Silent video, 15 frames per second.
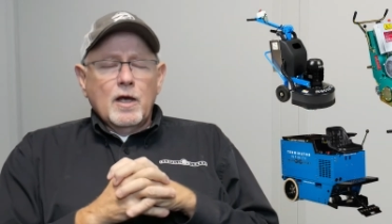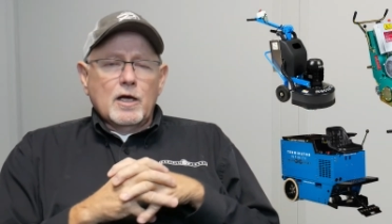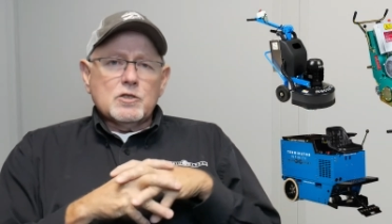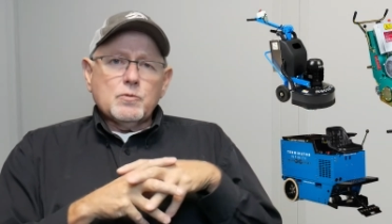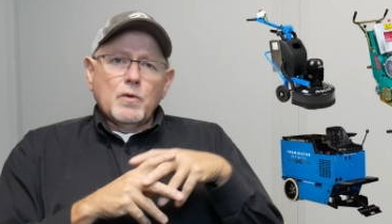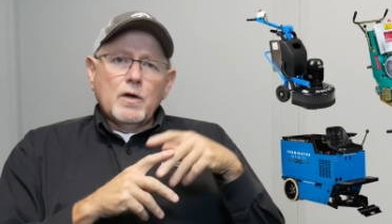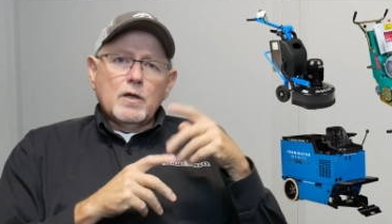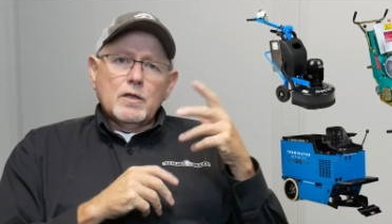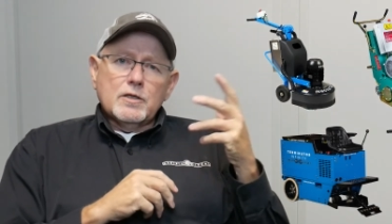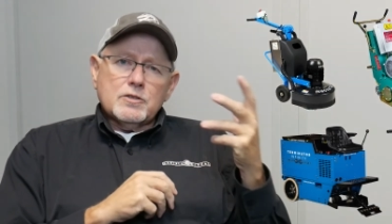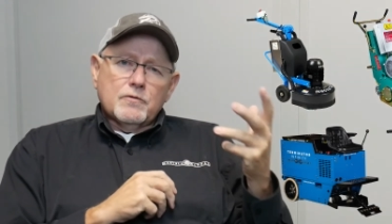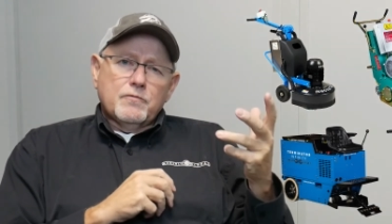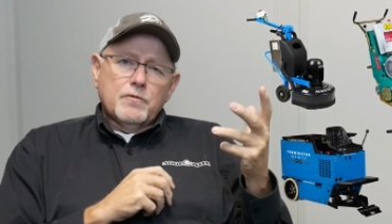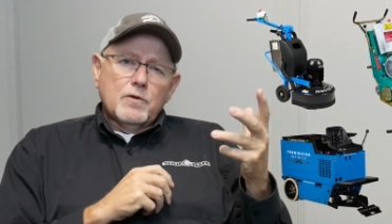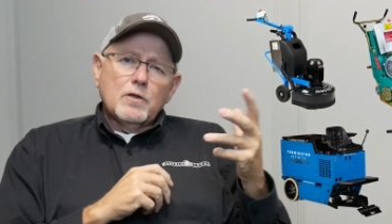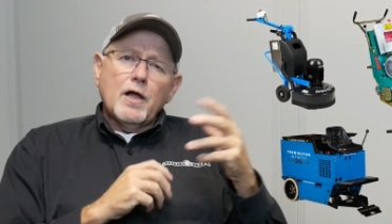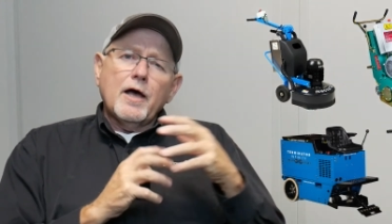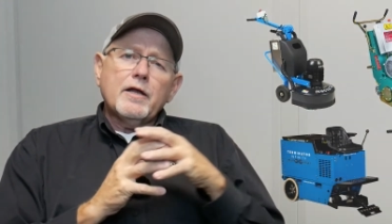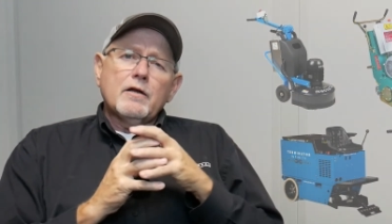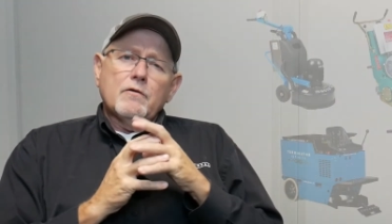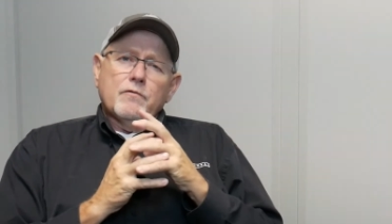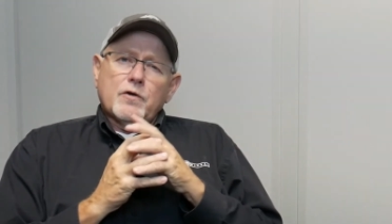as well as a full
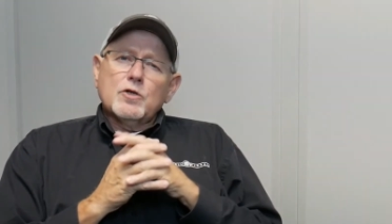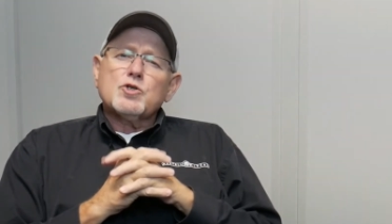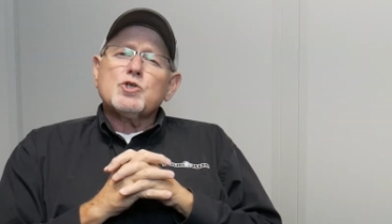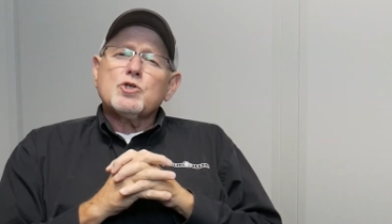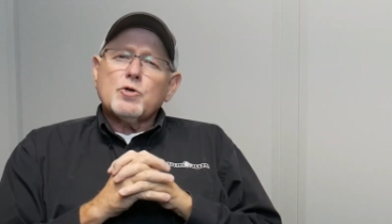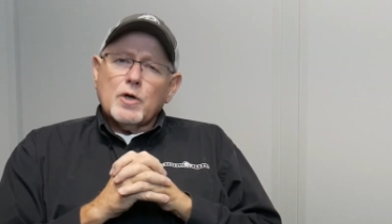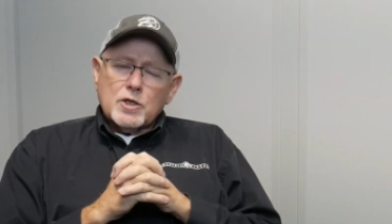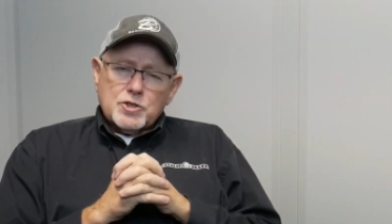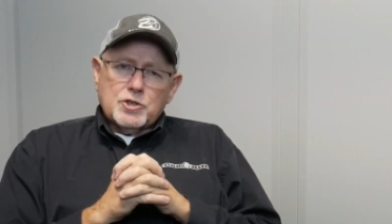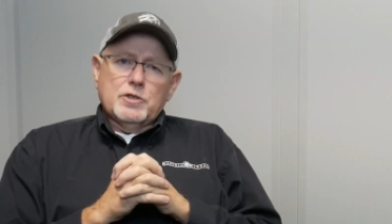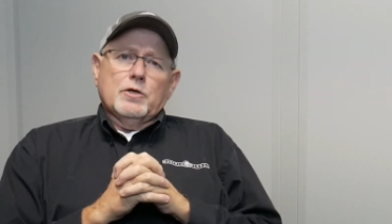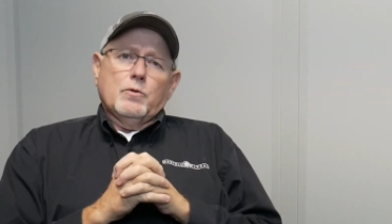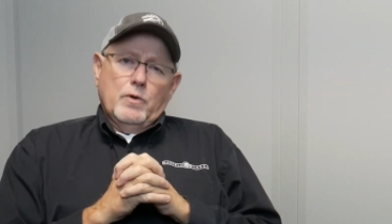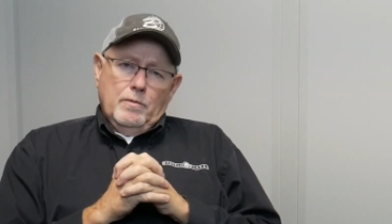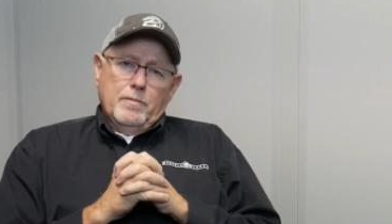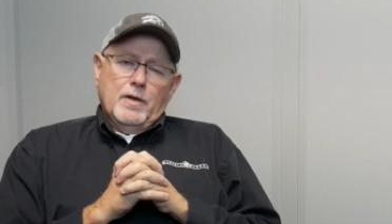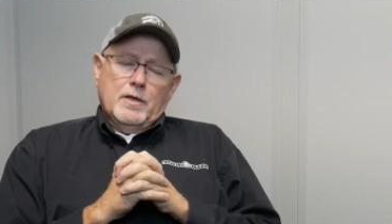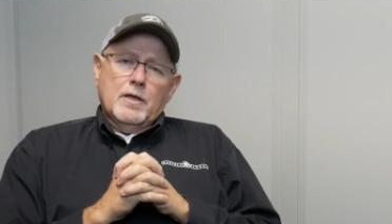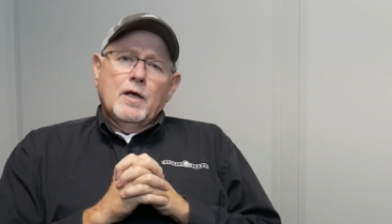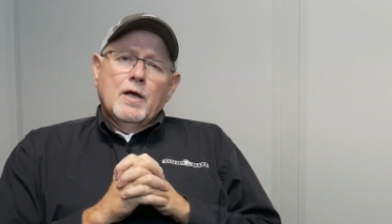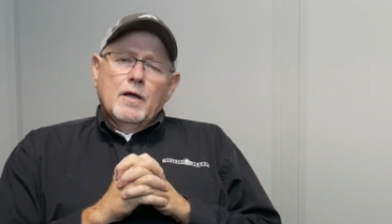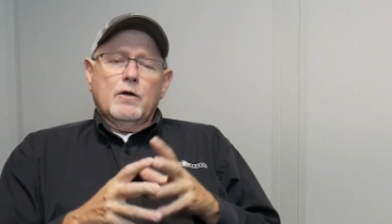line of construction
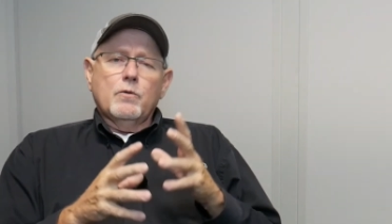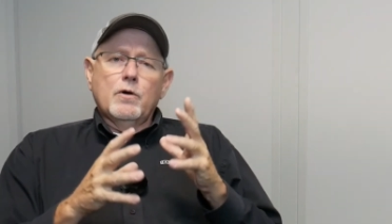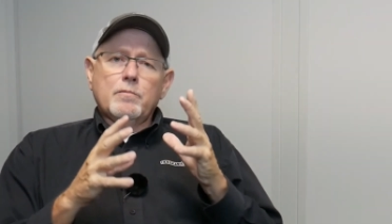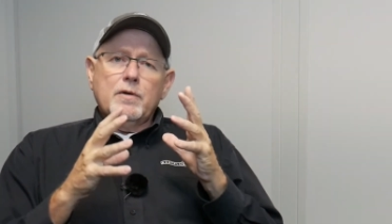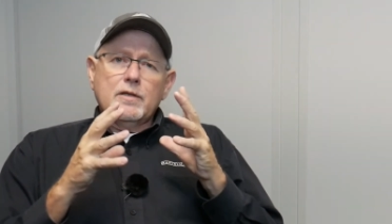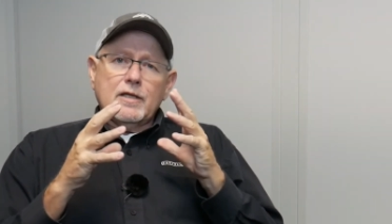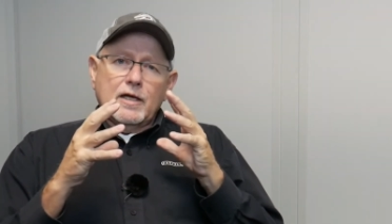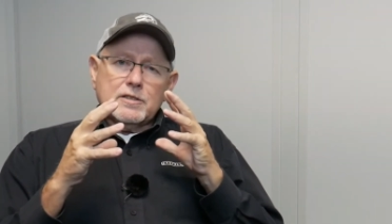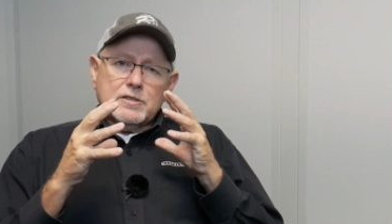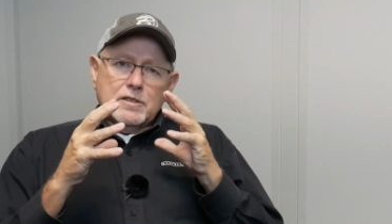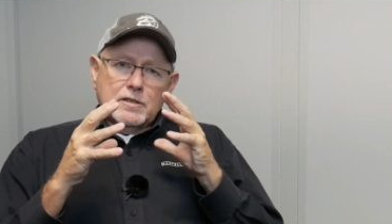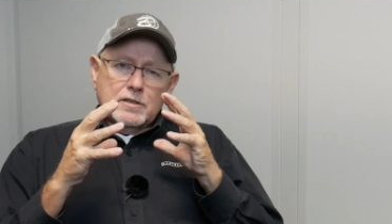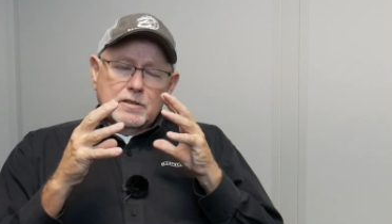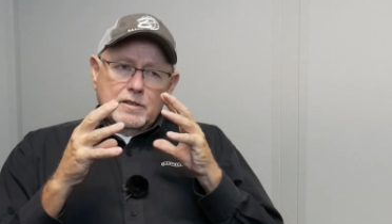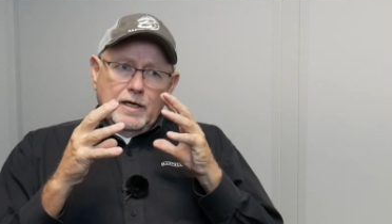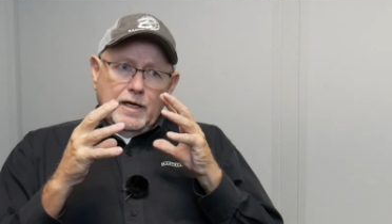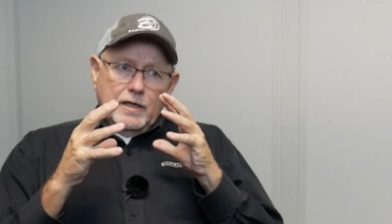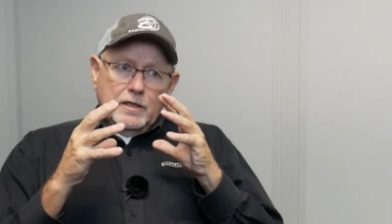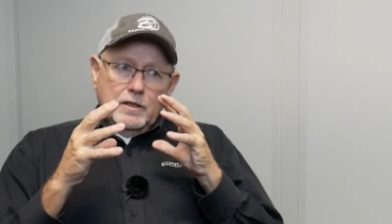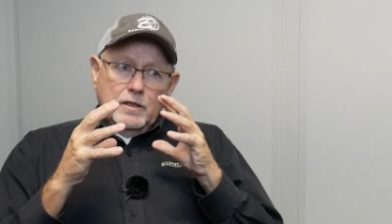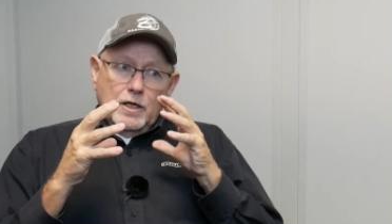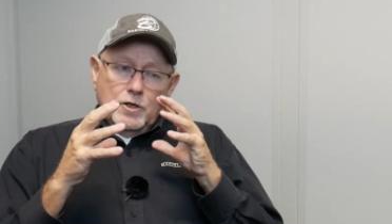equipment
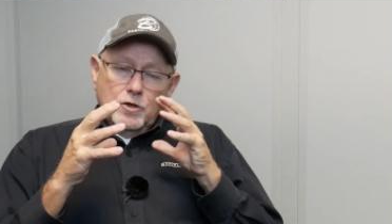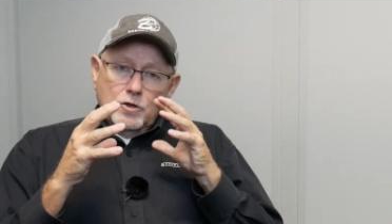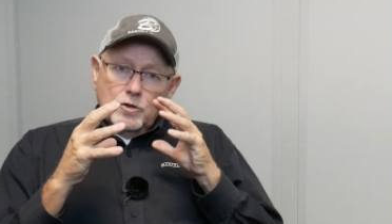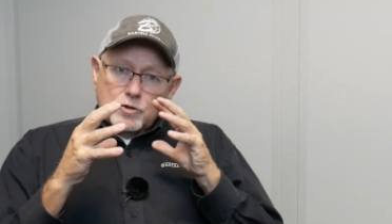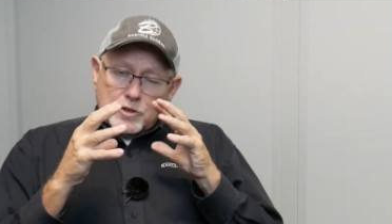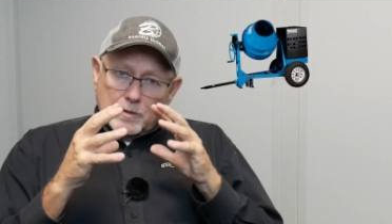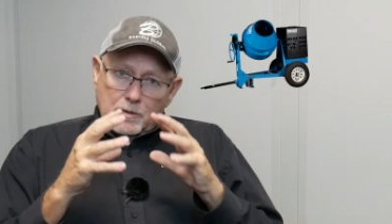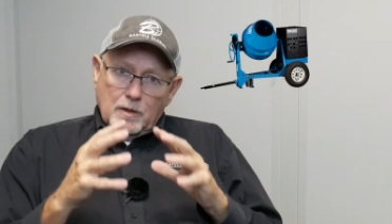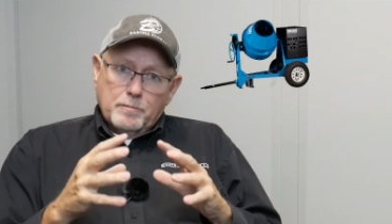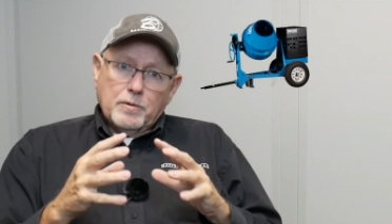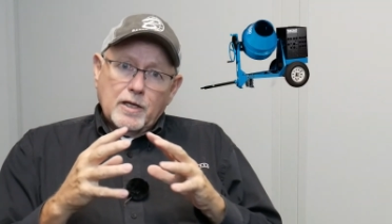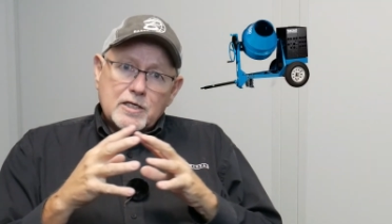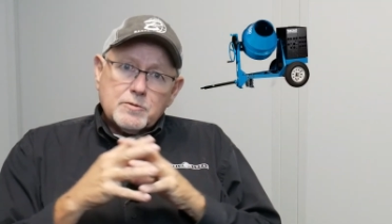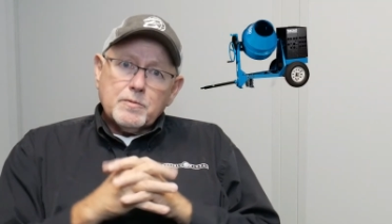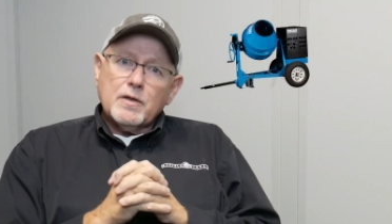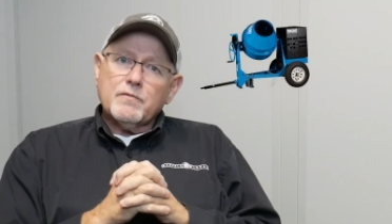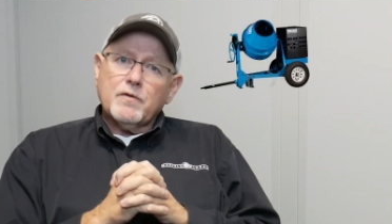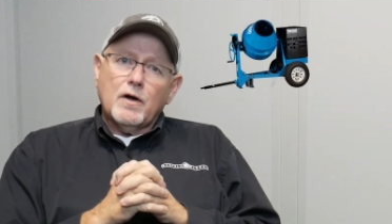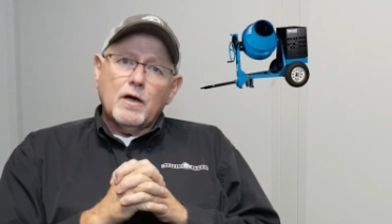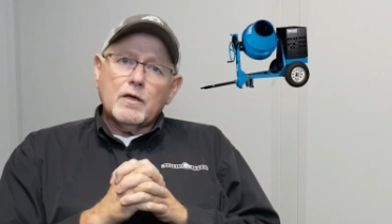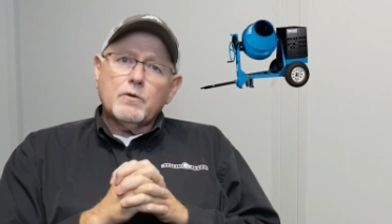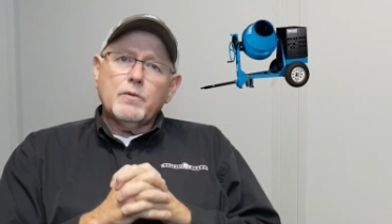that you use in the placement of
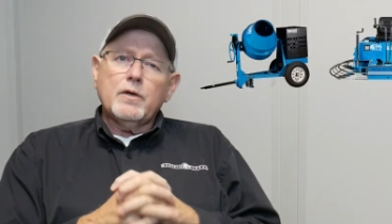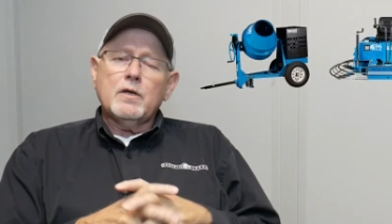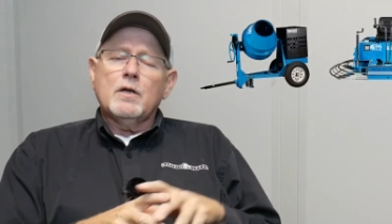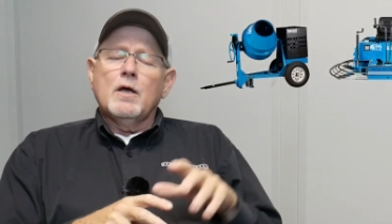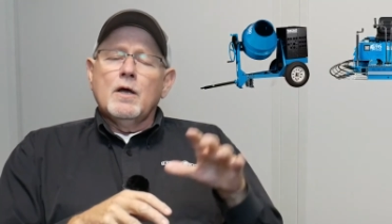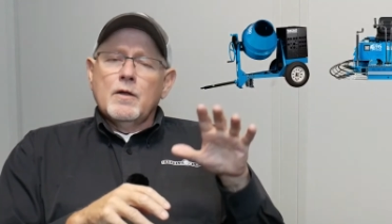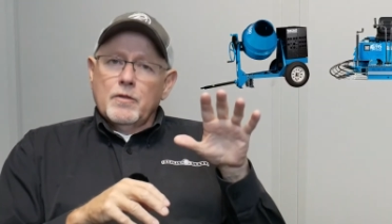concrete,